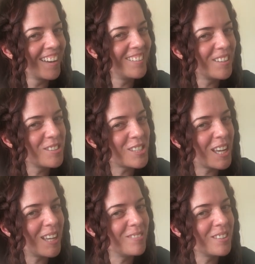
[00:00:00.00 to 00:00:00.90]
No
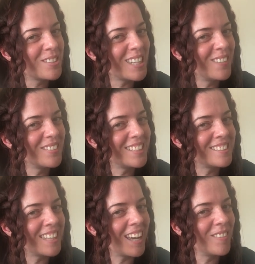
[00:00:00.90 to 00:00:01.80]
shame in this
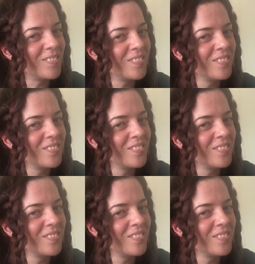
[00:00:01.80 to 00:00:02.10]
game.